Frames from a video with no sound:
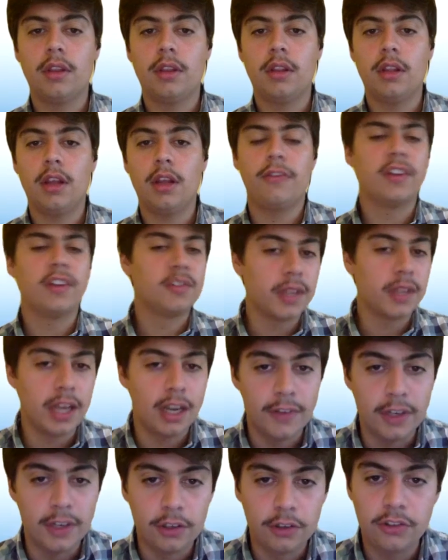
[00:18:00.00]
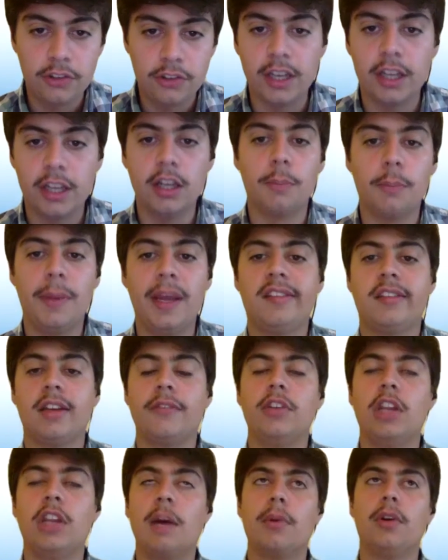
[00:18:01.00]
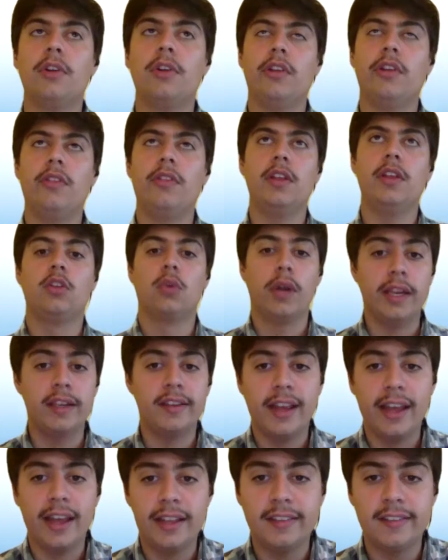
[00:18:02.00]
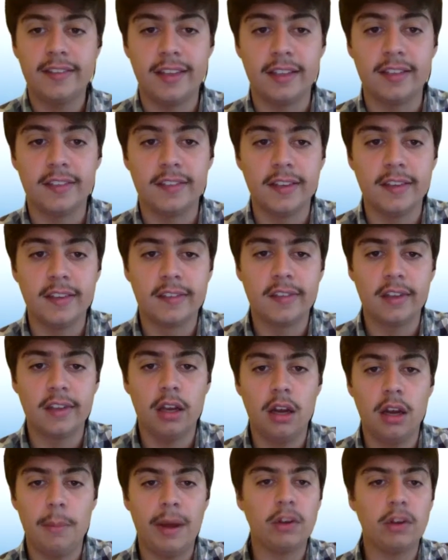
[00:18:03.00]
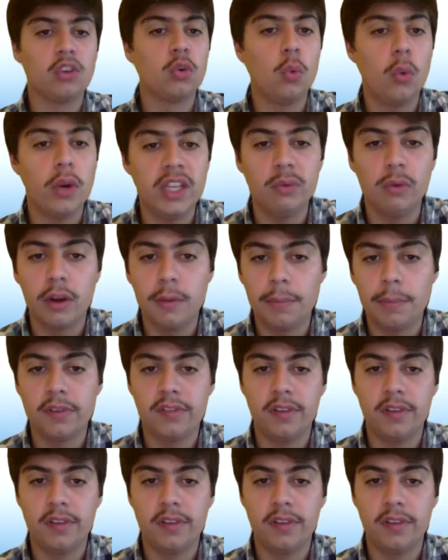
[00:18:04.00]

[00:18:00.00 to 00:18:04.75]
I found something kind of interesting. Based off numbers in the 2010 census, about 21%